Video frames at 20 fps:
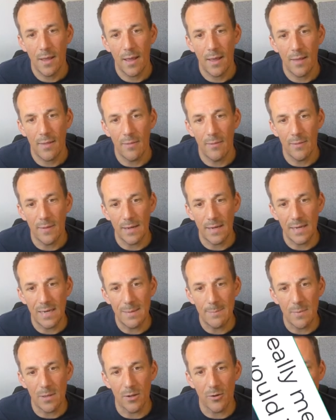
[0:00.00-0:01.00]
the
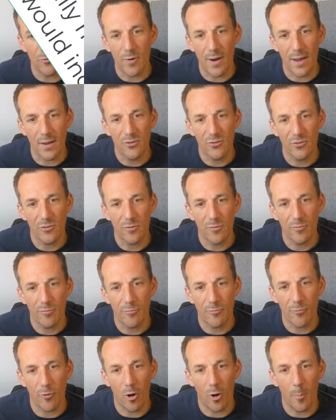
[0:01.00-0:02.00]
email address
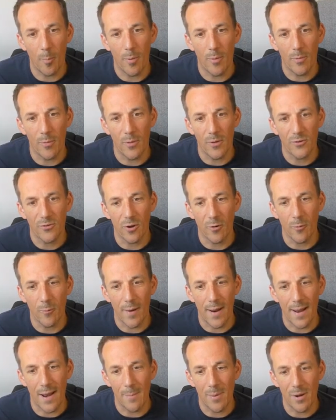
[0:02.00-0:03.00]
from this
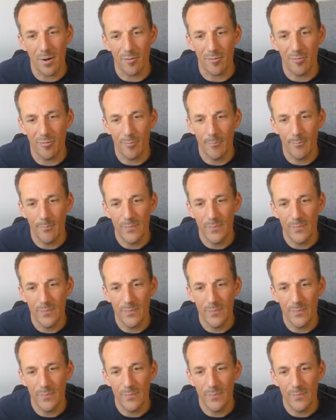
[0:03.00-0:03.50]
array above.